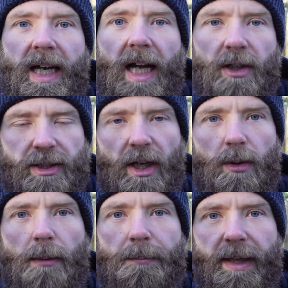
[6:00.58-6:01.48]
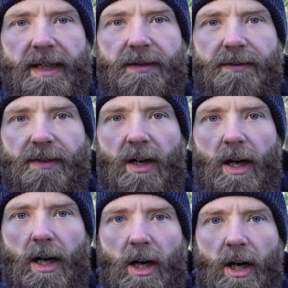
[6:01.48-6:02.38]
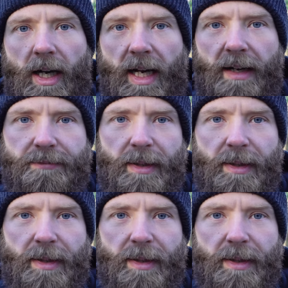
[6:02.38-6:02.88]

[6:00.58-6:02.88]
and I know on beef I have